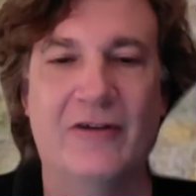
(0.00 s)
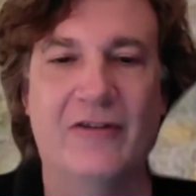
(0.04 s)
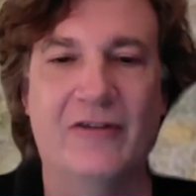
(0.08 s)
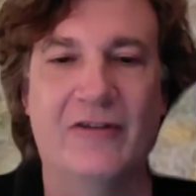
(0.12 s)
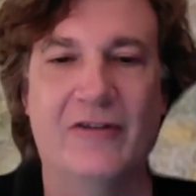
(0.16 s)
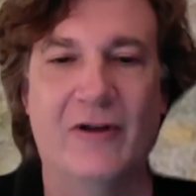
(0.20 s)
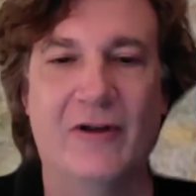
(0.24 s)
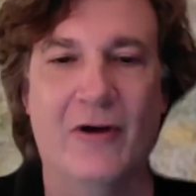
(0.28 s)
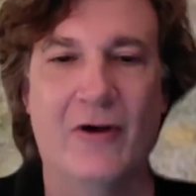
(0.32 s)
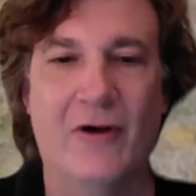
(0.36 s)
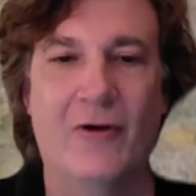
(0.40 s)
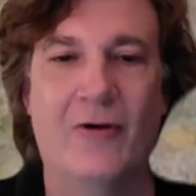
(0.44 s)

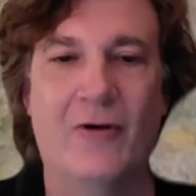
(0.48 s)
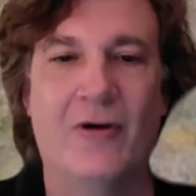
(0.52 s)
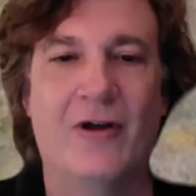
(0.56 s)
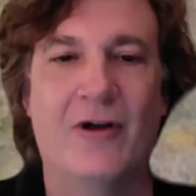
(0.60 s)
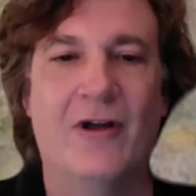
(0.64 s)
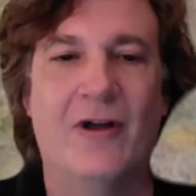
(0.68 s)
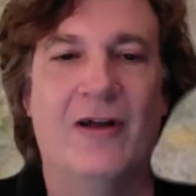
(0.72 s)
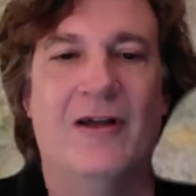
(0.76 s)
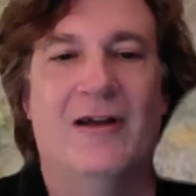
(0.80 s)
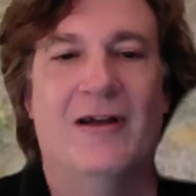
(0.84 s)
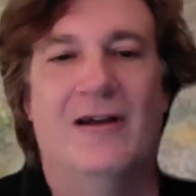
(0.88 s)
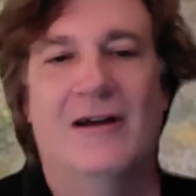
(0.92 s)
So
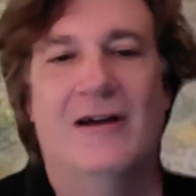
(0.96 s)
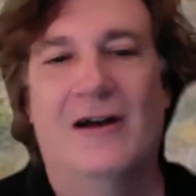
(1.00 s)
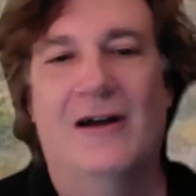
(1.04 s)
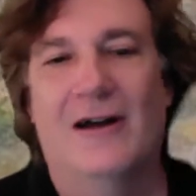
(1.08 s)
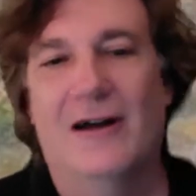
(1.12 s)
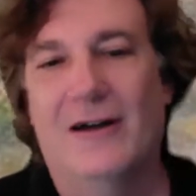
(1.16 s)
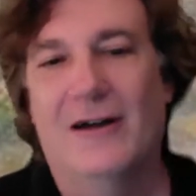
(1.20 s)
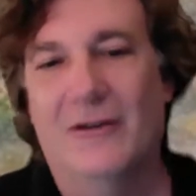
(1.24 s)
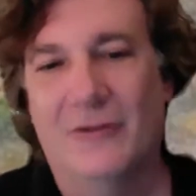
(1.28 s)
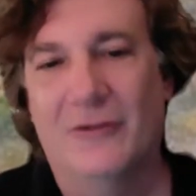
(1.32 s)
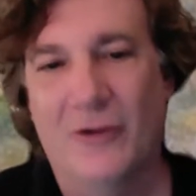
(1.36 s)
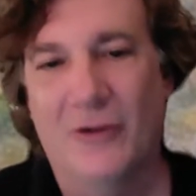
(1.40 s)

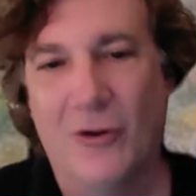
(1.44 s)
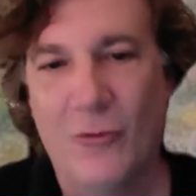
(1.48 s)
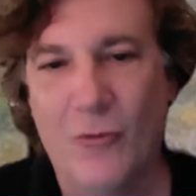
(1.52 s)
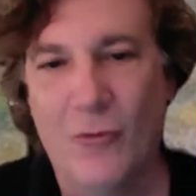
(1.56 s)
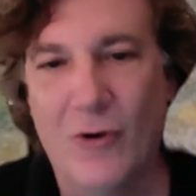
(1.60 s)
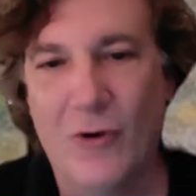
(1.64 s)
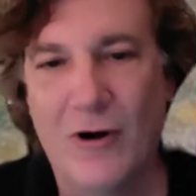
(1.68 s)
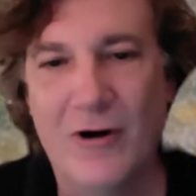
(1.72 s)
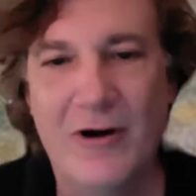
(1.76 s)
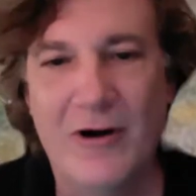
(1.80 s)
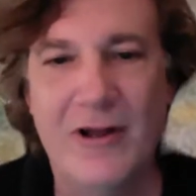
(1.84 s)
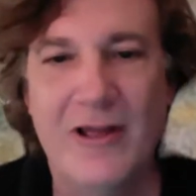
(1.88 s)
don't
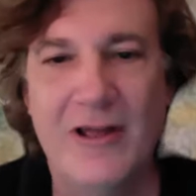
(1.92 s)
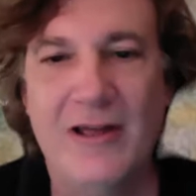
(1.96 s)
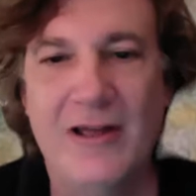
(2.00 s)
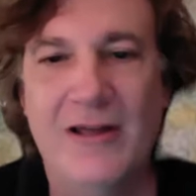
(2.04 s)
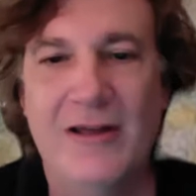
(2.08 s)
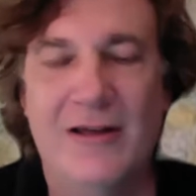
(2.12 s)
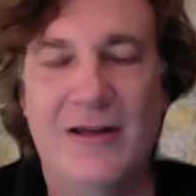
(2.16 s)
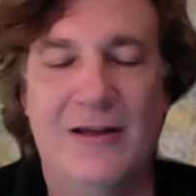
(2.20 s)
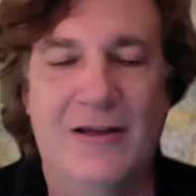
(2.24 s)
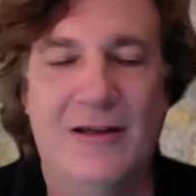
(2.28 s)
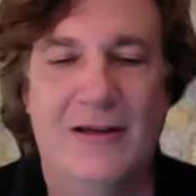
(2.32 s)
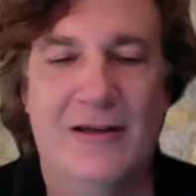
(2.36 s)
worry,
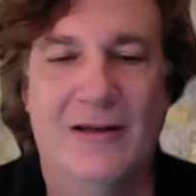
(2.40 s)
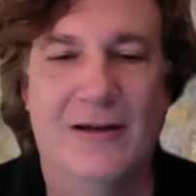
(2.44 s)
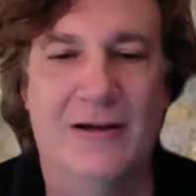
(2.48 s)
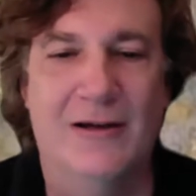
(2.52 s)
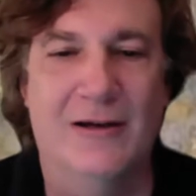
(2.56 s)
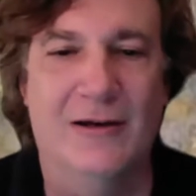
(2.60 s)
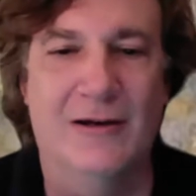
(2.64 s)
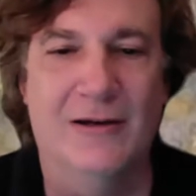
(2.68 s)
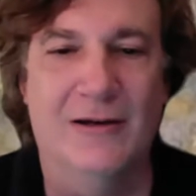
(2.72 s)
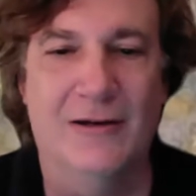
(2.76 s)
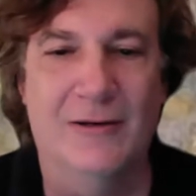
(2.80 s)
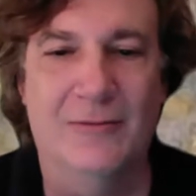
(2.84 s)

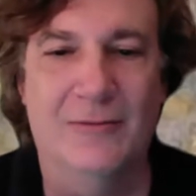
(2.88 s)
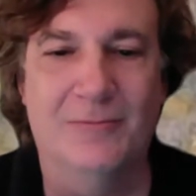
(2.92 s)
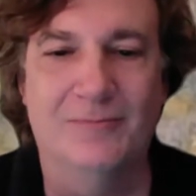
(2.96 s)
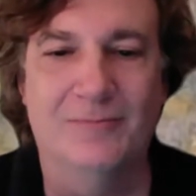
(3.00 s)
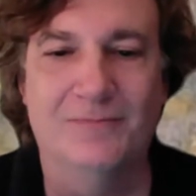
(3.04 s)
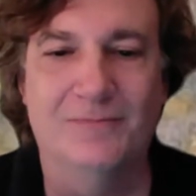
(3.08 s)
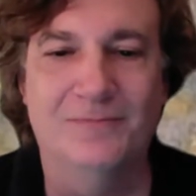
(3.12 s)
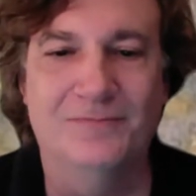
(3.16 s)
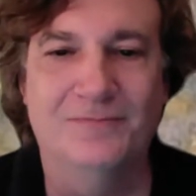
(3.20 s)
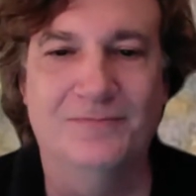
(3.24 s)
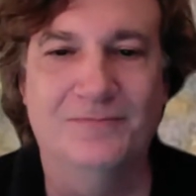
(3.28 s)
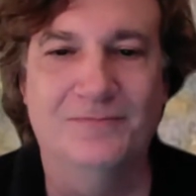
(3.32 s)
um,
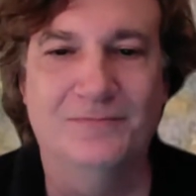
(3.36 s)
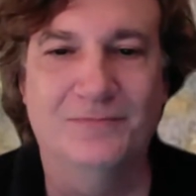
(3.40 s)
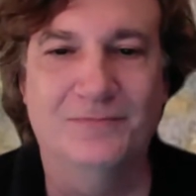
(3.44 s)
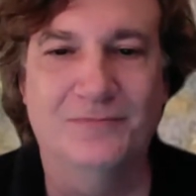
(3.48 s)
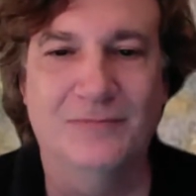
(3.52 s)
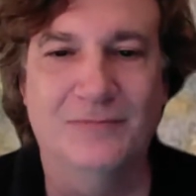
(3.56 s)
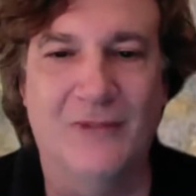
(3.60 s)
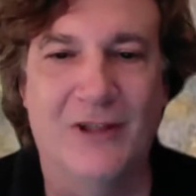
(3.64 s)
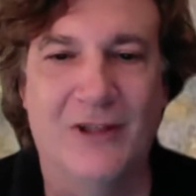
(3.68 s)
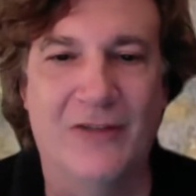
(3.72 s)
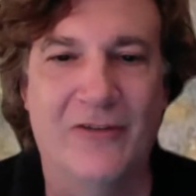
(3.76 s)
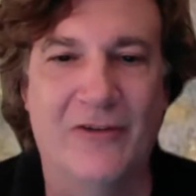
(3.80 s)

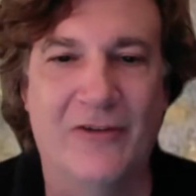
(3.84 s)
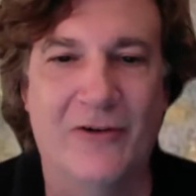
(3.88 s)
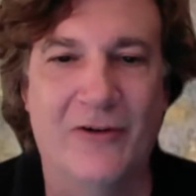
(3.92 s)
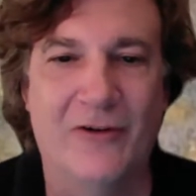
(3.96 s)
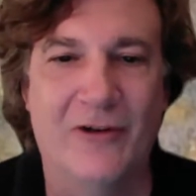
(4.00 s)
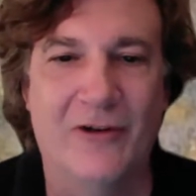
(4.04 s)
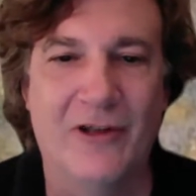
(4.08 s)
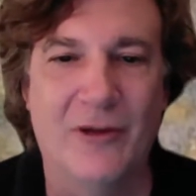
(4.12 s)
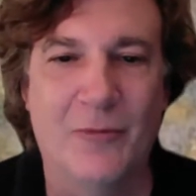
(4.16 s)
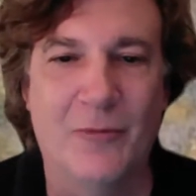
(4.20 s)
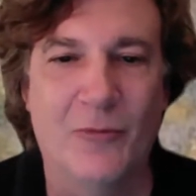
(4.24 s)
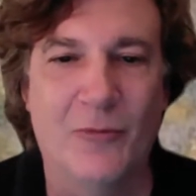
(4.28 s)
it's
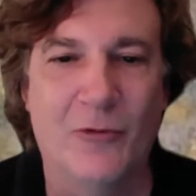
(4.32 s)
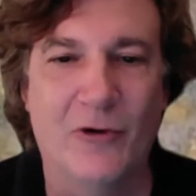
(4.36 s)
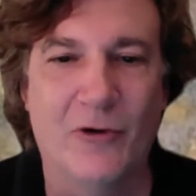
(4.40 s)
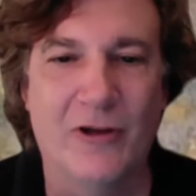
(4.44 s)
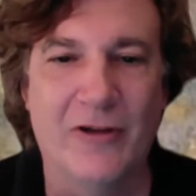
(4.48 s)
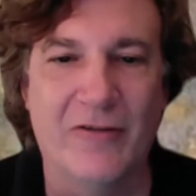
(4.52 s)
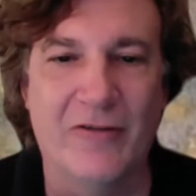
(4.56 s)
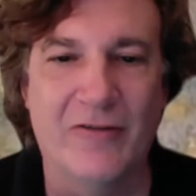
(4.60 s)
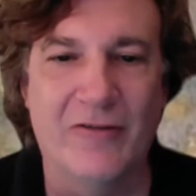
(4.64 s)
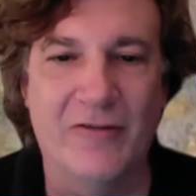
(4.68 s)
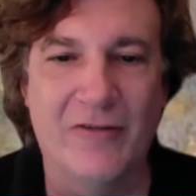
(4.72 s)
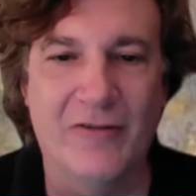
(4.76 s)
only a
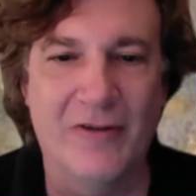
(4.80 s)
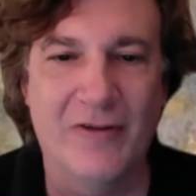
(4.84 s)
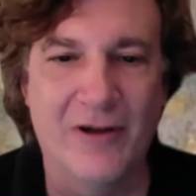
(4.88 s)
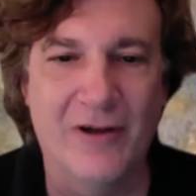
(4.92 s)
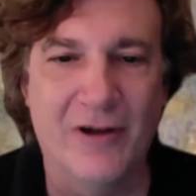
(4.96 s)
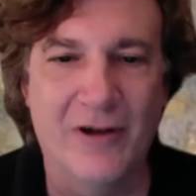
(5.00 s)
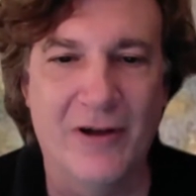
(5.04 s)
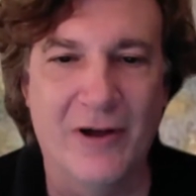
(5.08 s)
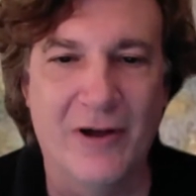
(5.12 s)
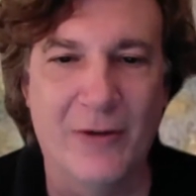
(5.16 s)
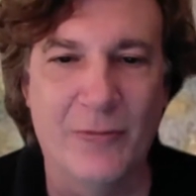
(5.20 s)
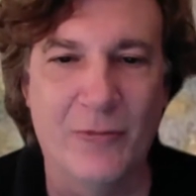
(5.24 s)
brief
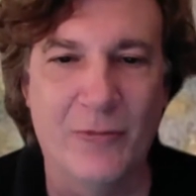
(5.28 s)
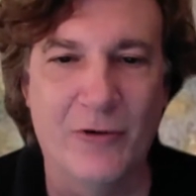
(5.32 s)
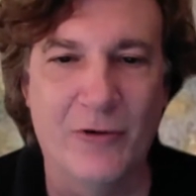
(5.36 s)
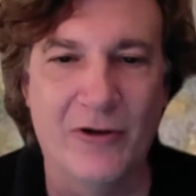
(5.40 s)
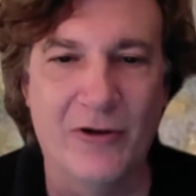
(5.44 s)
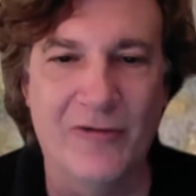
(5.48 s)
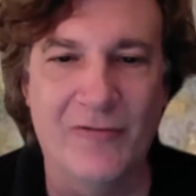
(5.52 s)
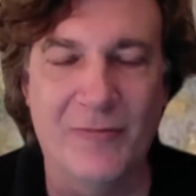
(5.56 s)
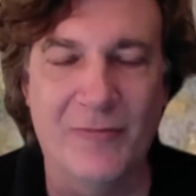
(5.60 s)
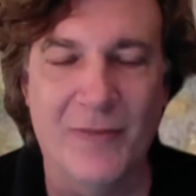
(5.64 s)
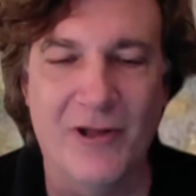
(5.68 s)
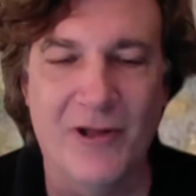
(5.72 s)

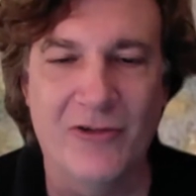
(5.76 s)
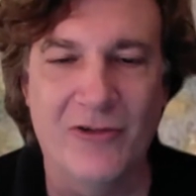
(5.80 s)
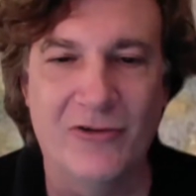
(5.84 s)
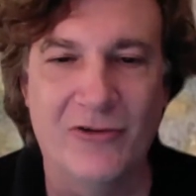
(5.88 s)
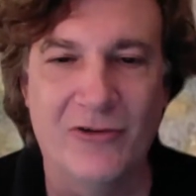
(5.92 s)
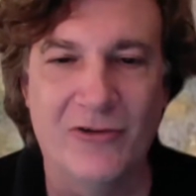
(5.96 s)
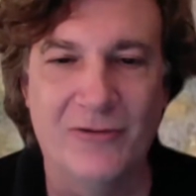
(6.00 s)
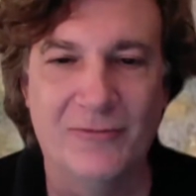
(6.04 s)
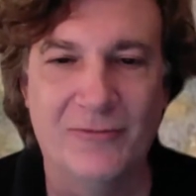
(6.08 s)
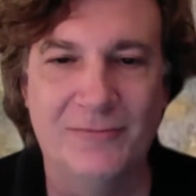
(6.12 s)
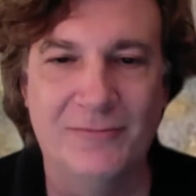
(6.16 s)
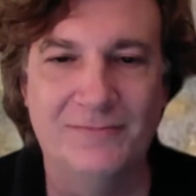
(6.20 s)
mention.
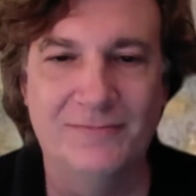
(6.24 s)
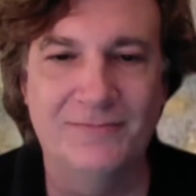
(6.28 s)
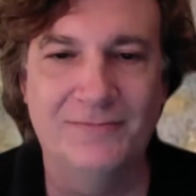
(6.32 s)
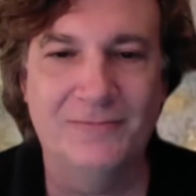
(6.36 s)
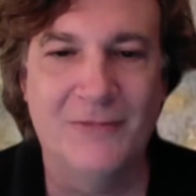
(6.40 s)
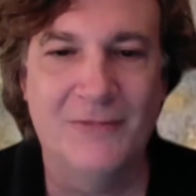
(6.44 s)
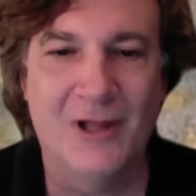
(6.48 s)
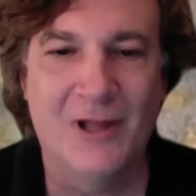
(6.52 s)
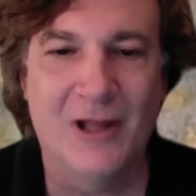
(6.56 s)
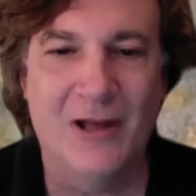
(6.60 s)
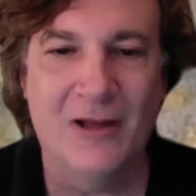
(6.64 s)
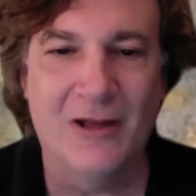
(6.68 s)

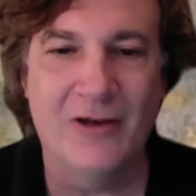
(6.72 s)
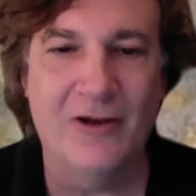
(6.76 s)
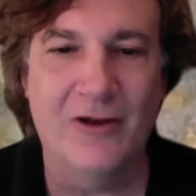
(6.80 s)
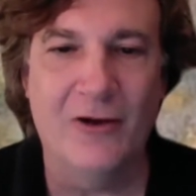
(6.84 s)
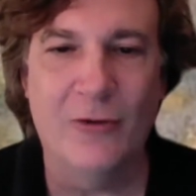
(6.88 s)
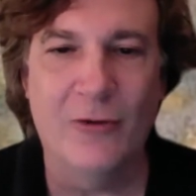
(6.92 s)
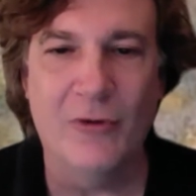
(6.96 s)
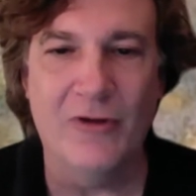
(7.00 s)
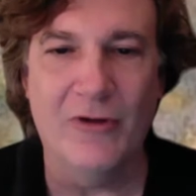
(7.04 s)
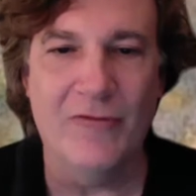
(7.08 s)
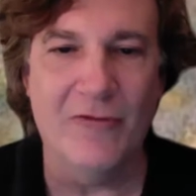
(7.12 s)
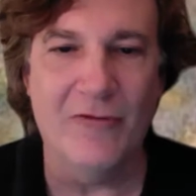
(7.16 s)
I know
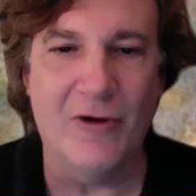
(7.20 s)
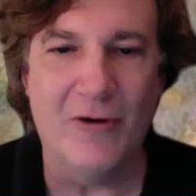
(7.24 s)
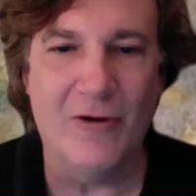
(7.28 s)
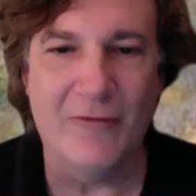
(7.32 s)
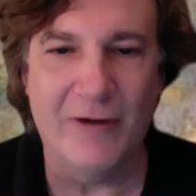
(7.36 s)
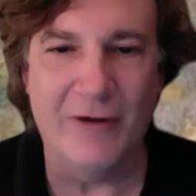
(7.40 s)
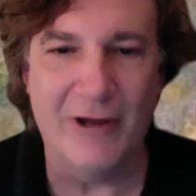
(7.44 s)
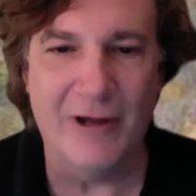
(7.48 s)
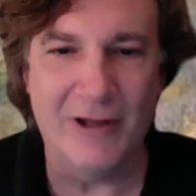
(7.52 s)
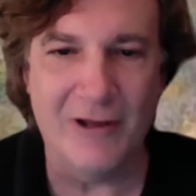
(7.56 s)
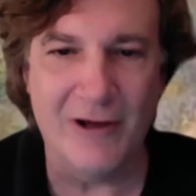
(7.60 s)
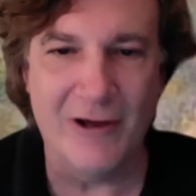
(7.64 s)
we've
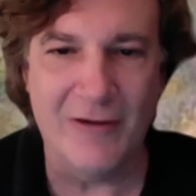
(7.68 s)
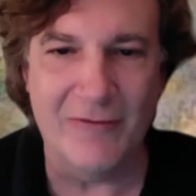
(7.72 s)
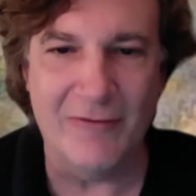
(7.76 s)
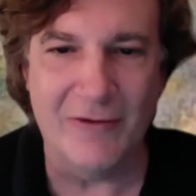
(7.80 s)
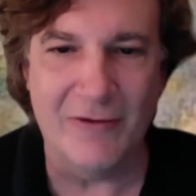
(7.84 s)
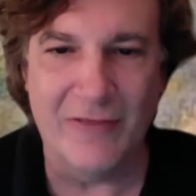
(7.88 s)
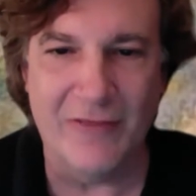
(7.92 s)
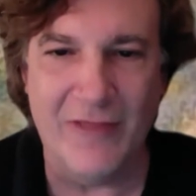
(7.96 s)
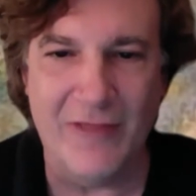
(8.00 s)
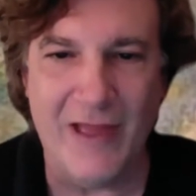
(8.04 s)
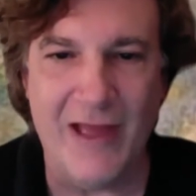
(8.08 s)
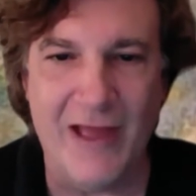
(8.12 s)
already
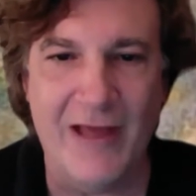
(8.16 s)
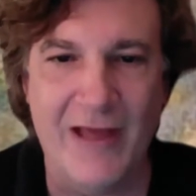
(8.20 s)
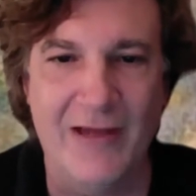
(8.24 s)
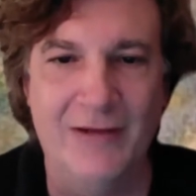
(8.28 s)
covered that.